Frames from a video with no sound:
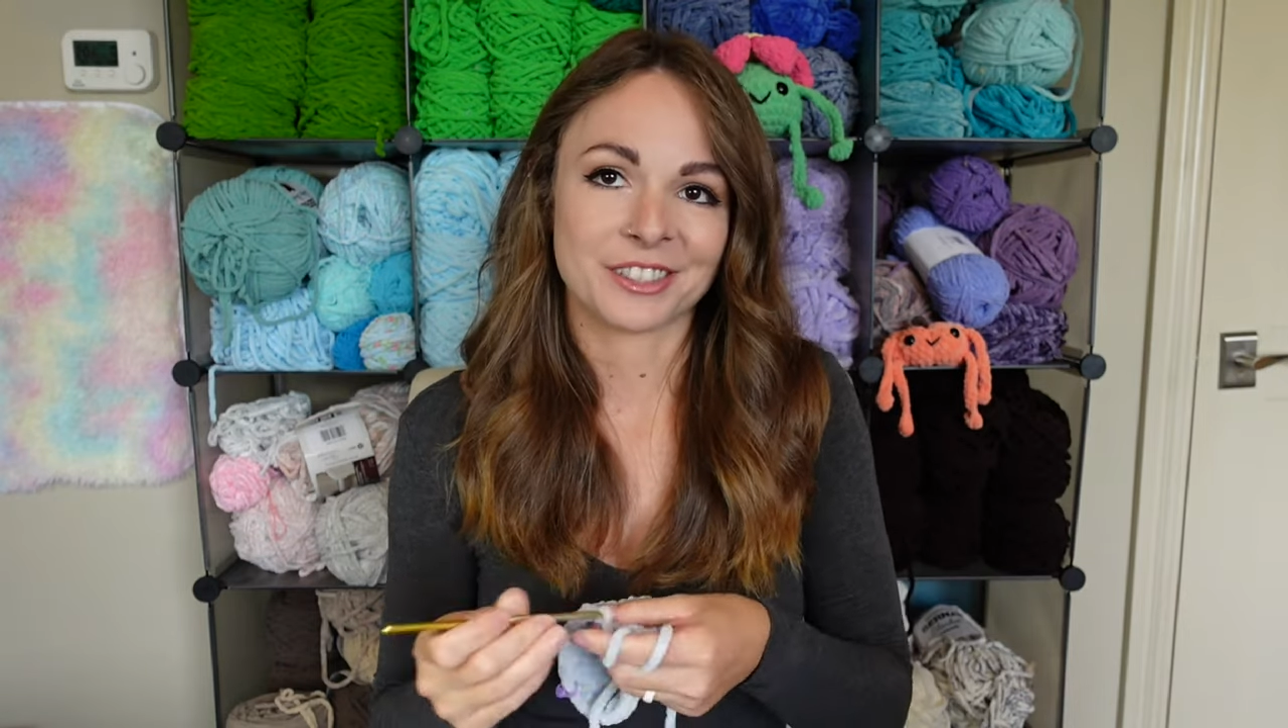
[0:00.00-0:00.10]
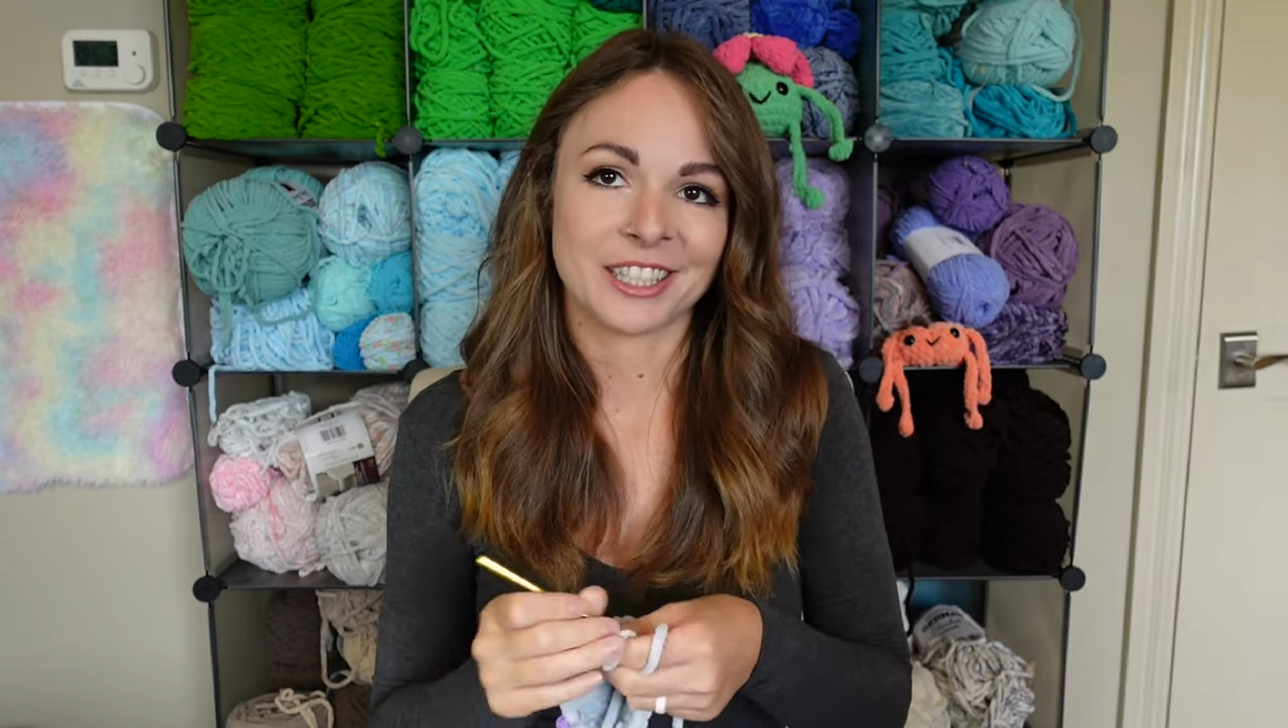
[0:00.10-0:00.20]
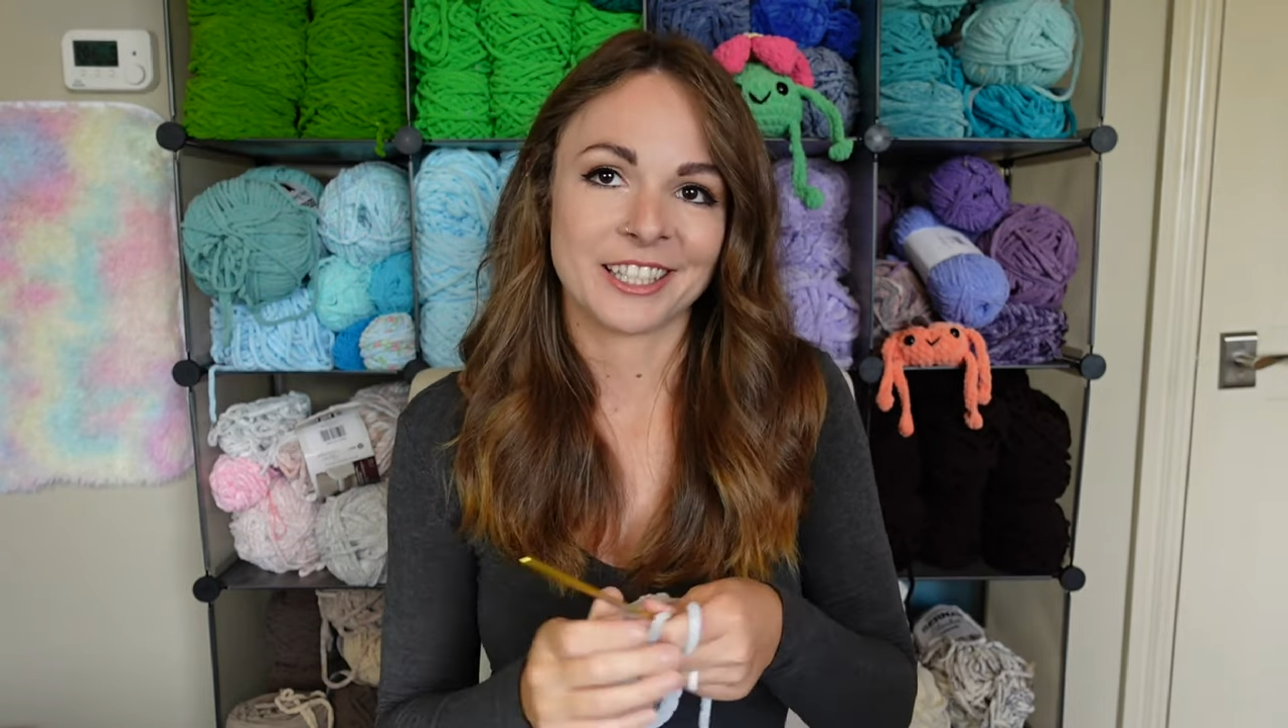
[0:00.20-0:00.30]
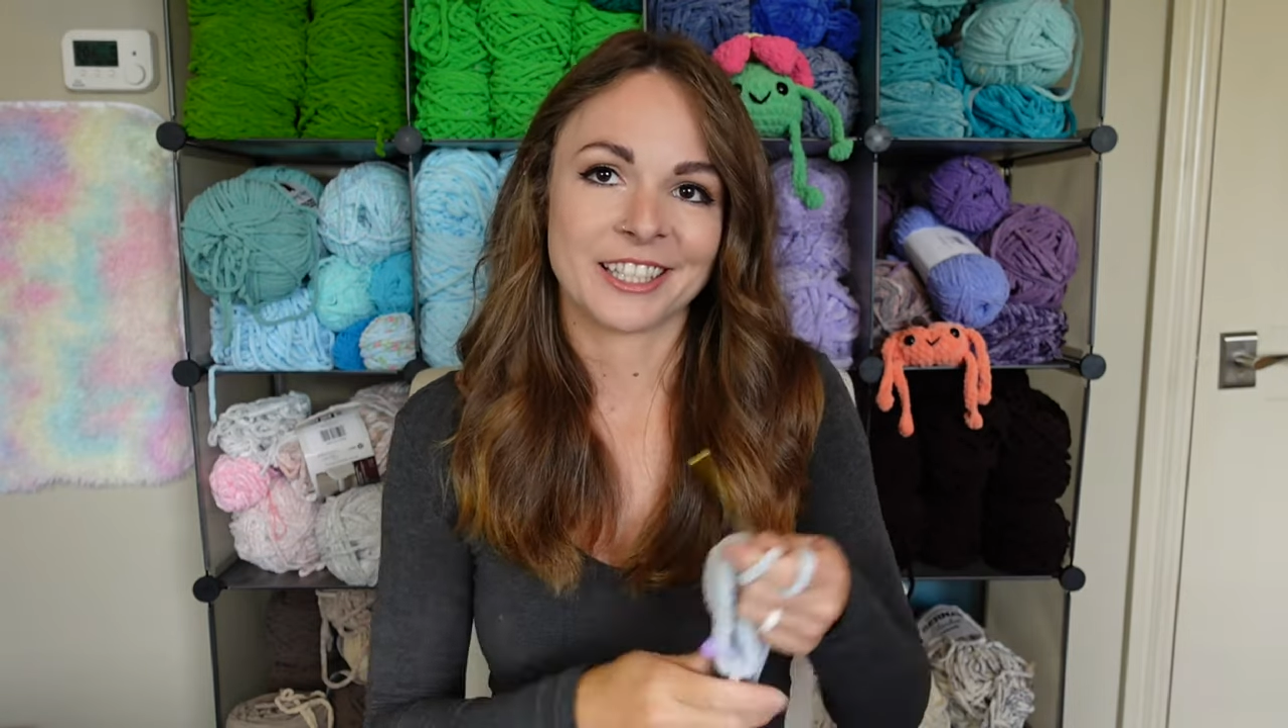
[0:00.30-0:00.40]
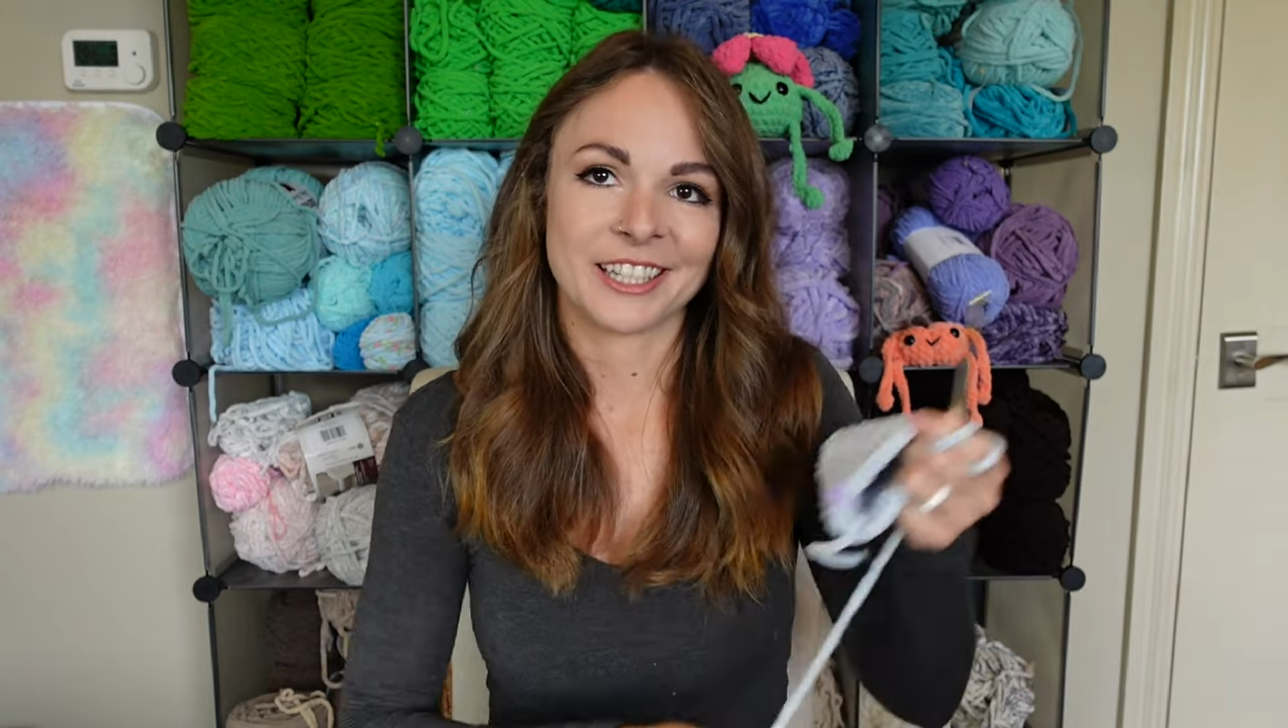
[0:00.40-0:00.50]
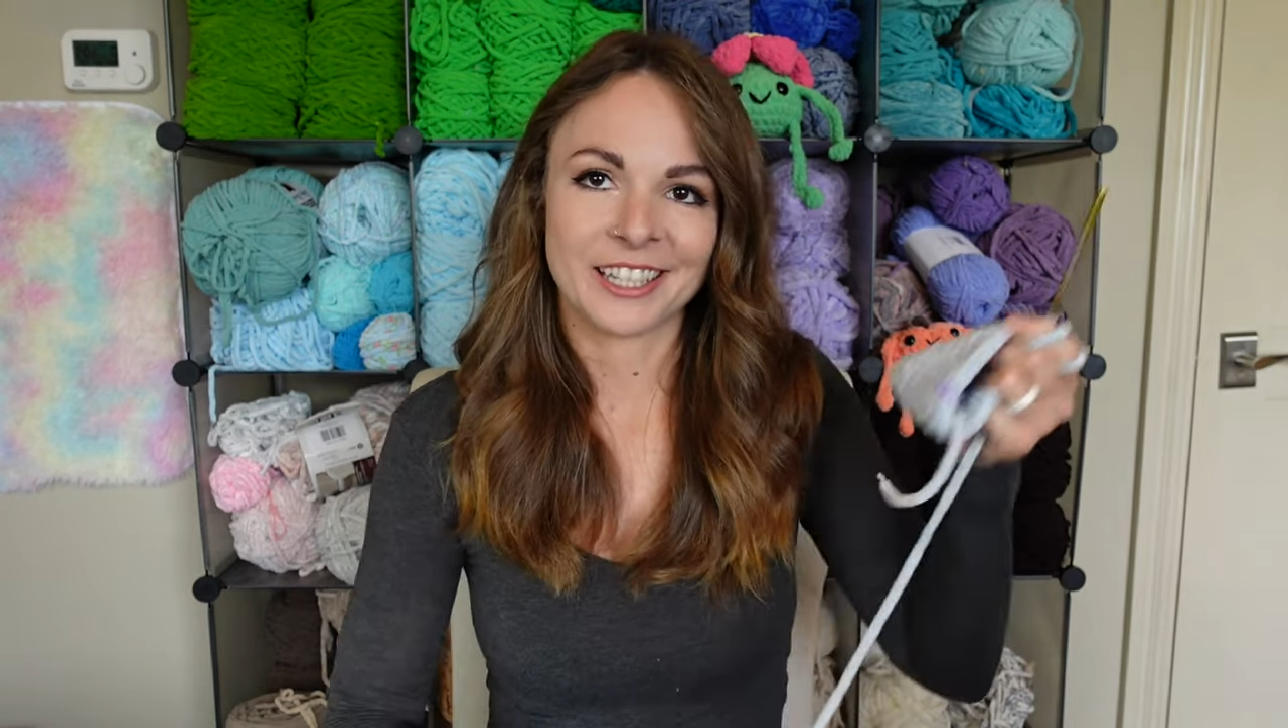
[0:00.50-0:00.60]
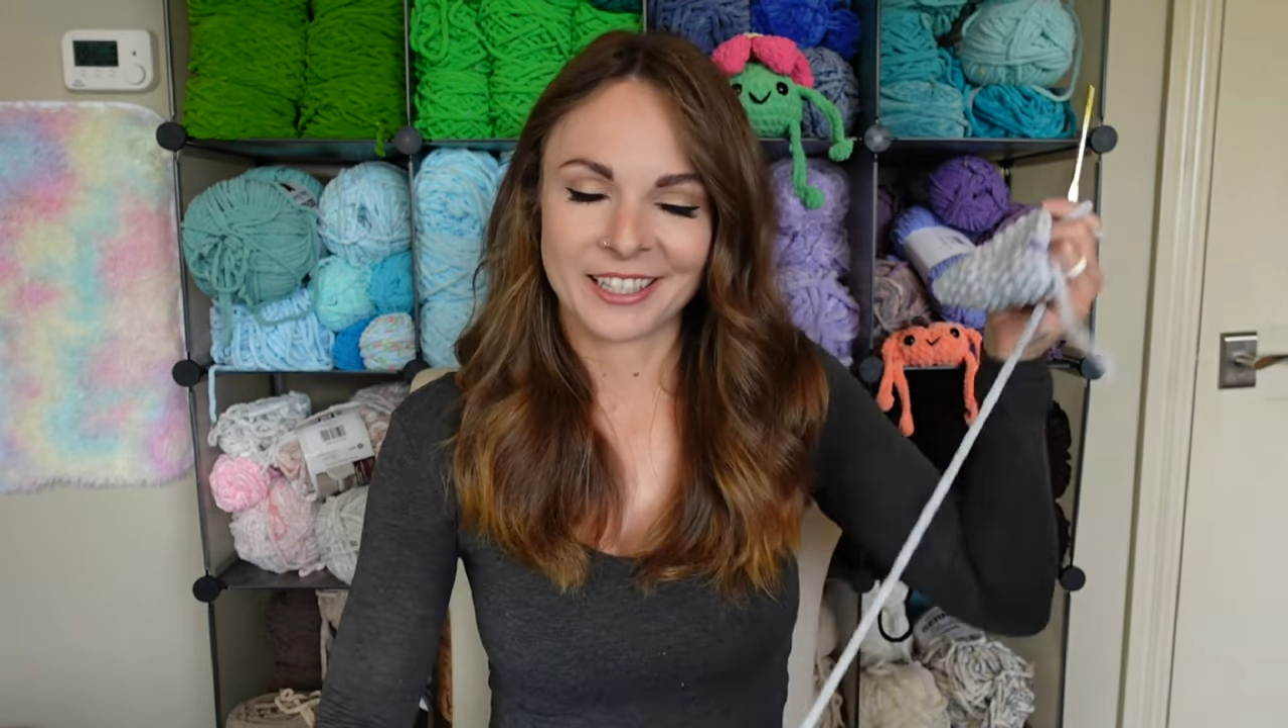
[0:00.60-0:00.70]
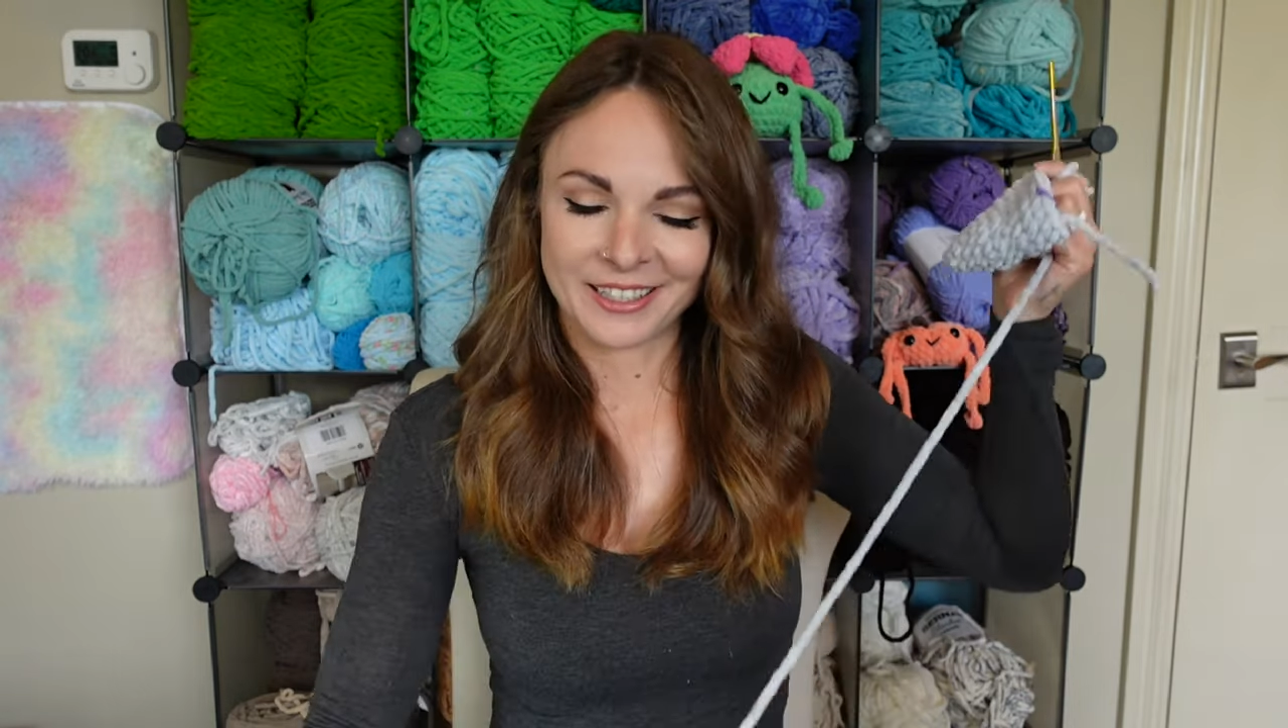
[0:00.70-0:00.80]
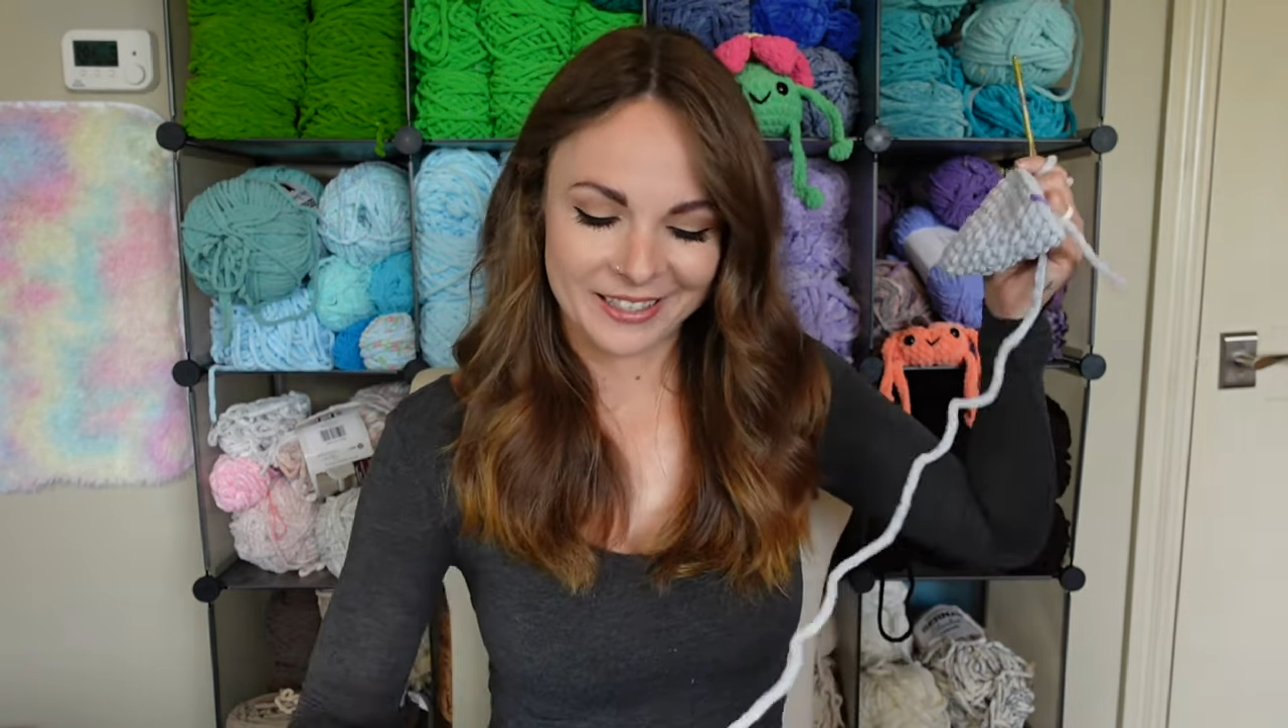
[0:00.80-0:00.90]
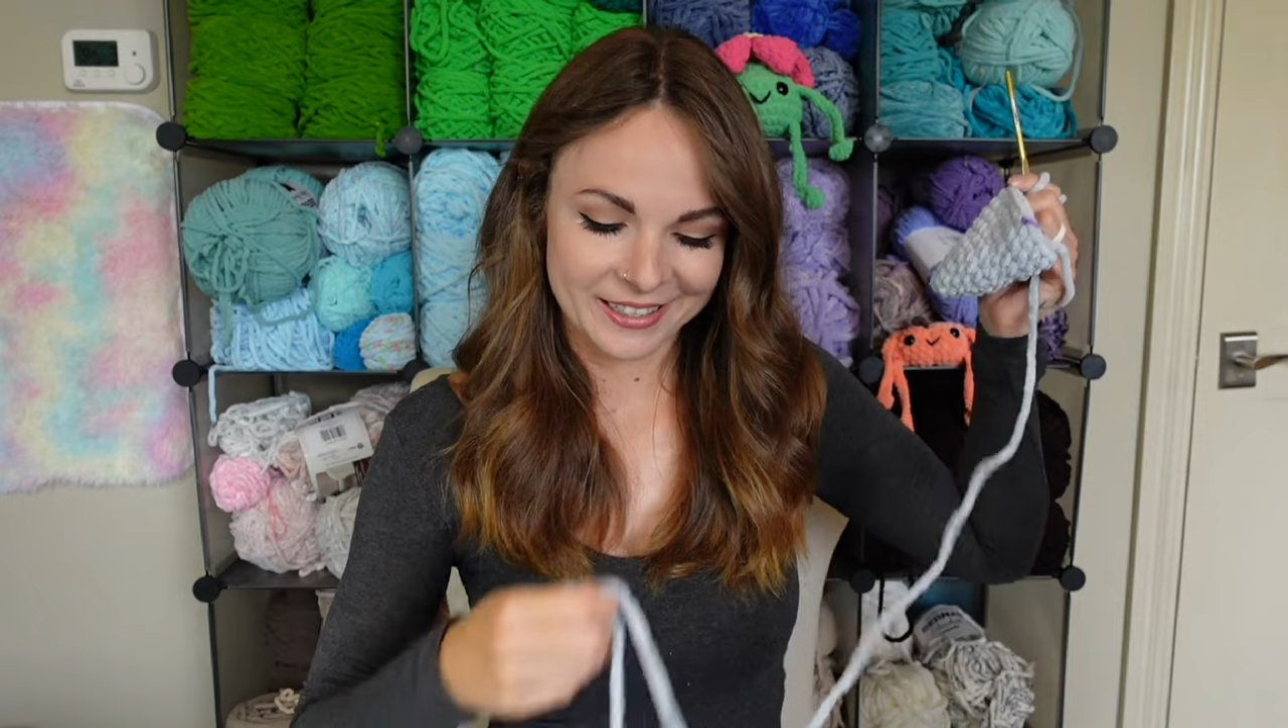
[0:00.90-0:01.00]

really good.